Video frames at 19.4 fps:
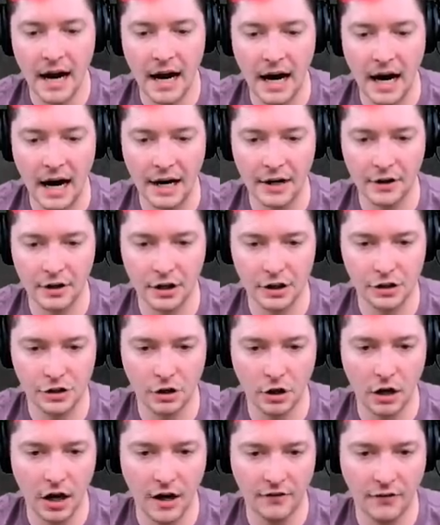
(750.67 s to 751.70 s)
Uh, you're going to
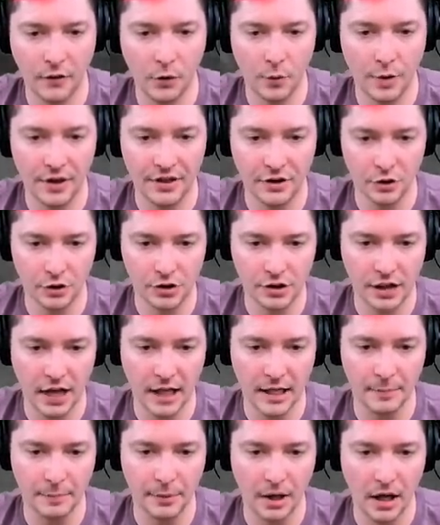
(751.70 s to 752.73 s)
start off with your
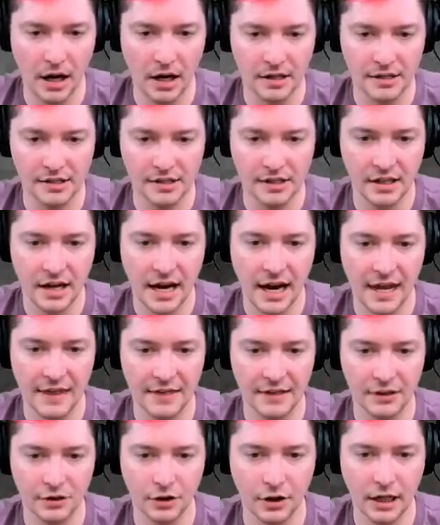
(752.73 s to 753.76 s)
solid blocks,
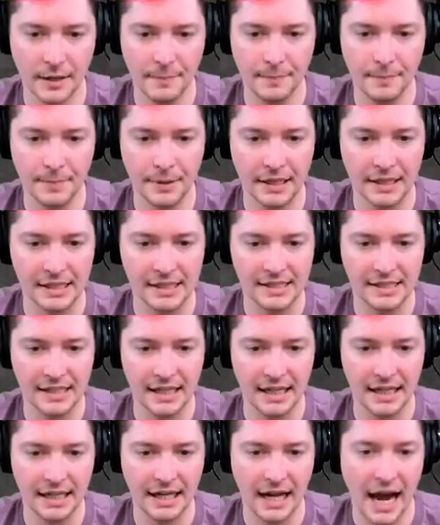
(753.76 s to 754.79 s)
and these are going to be
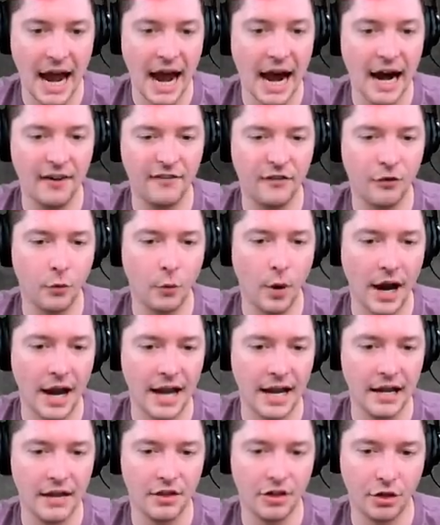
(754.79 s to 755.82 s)
seen
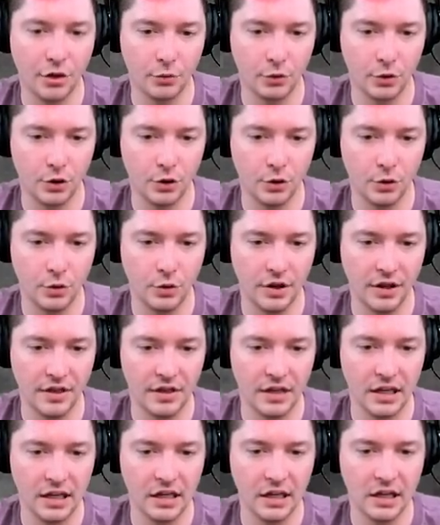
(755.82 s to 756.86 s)
halfway through
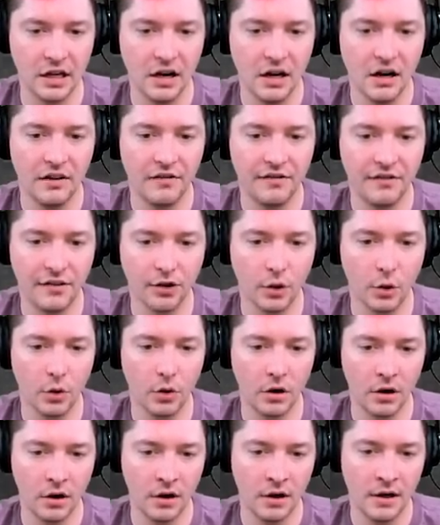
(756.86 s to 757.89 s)
the
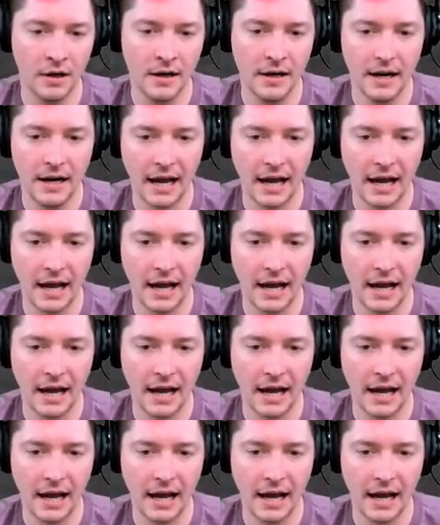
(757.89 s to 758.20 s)
floor.